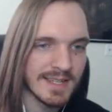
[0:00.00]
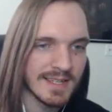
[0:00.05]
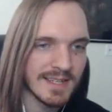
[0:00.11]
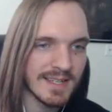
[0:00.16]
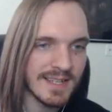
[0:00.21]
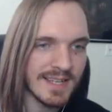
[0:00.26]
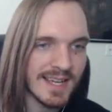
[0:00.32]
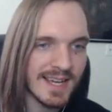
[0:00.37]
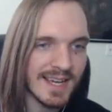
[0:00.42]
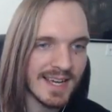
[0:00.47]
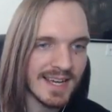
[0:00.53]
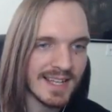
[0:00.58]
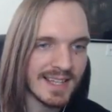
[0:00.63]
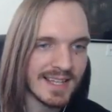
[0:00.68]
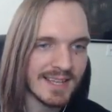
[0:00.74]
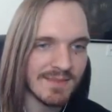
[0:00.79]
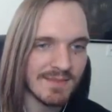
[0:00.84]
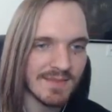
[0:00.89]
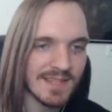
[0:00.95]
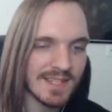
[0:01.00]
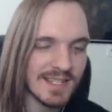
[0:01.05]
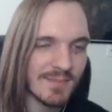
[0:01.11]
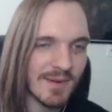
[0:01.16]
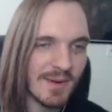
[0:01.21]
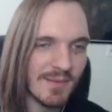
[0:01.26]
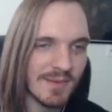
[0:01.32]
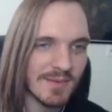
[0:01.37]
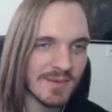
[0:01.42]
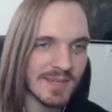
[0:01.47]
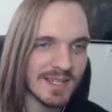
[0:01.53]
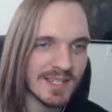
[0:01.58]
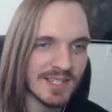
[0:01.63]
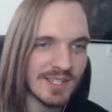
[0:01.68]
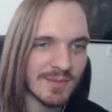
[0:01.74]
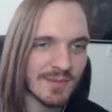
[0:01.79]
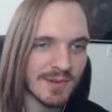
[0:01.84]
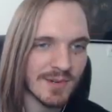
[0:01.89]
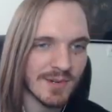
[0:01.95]
Yeah, that's probably
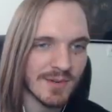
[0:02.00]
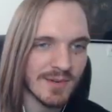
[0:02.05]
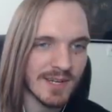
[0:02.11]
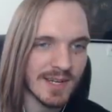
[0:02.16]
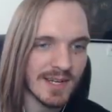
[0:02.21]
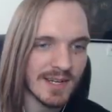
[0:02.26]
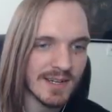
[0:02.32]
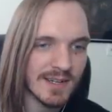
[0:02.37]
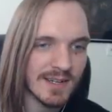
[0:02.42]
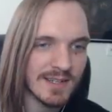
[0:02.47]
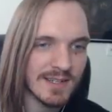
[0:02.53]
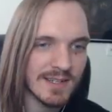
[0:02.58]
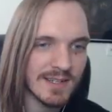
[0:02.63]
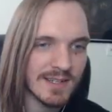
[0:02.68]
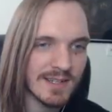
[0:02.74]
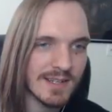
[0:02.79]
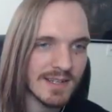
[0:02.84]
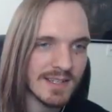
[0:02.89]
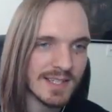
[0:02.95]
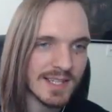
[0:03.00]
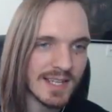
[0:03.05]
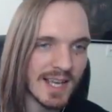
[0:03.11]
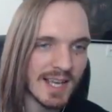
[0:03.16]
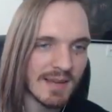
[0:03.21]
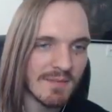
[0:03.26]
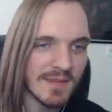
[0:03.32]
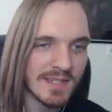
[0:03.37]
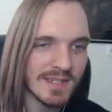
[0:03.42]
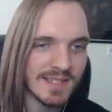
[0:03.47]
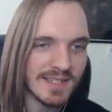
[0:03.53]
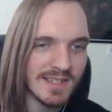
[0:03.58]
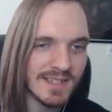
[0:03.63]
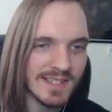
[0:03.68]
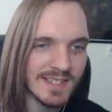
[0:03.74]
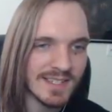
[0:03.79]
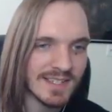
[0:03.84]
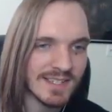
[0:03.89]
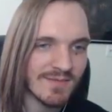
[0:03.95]
super annoying. Because the game basically
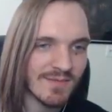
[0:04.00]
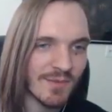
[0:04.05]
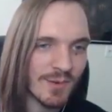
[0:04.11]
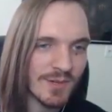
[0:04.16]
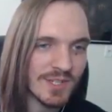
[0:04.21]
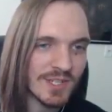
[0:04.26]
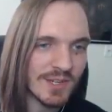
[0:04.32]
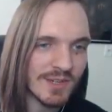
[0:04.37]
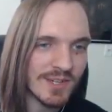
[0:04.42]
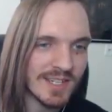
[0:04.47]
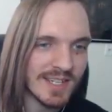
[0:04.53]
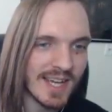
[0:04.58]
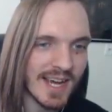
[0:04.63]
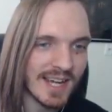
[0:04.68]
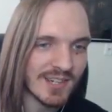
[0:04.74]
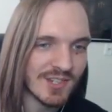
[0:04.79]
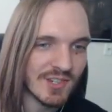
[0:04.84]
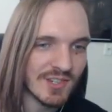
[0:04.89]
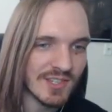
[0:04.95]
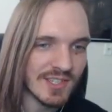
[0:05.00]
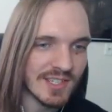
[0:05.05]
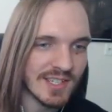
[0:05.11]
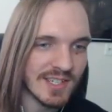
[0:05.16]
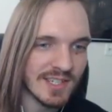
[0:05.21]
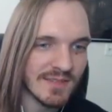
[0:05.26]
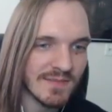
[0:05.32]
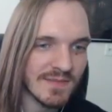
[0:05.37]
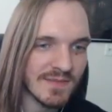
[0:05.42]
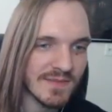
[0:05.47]
is forcing you to dash all the time.